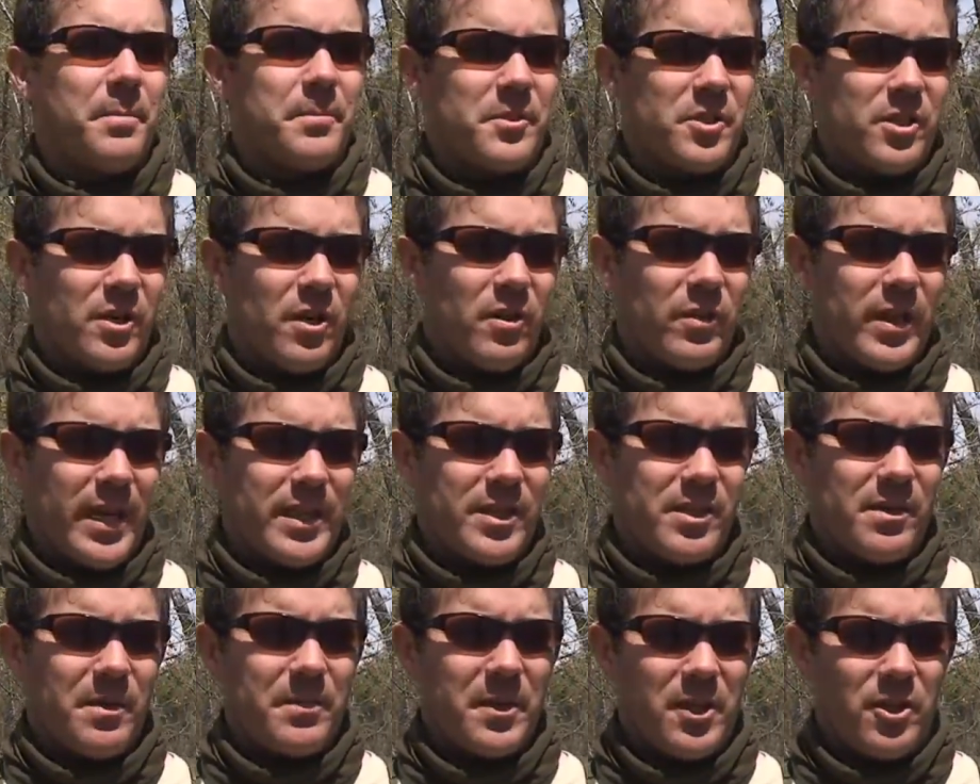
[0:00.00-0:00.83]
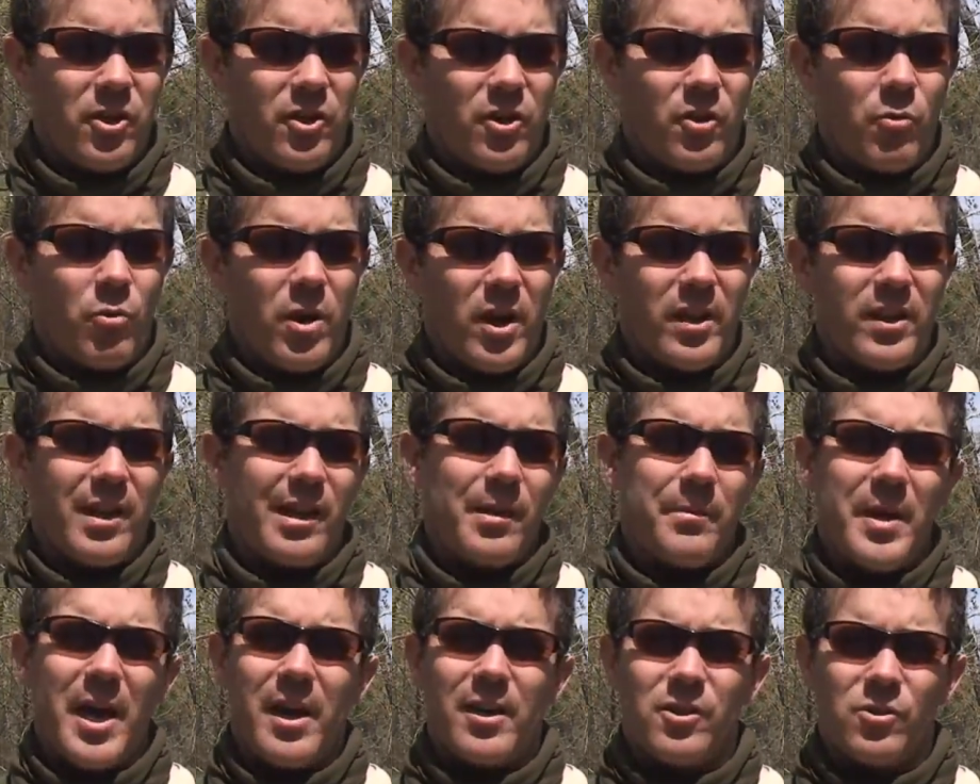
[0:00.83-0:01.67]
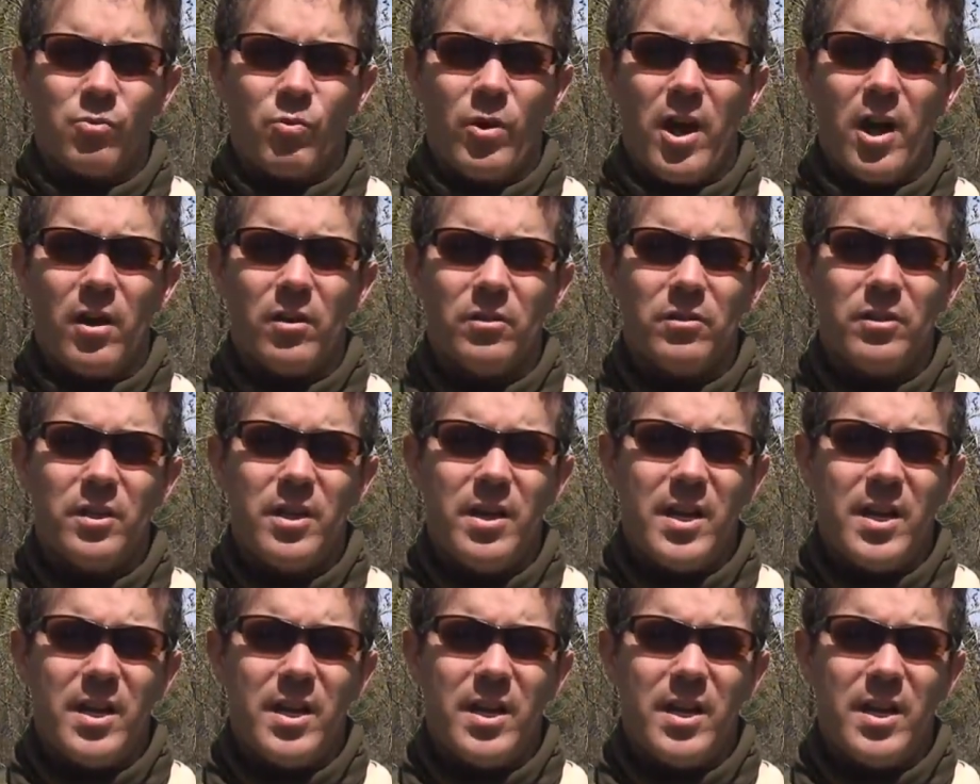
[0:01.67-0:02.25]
So that's something you're going to want to think about as well.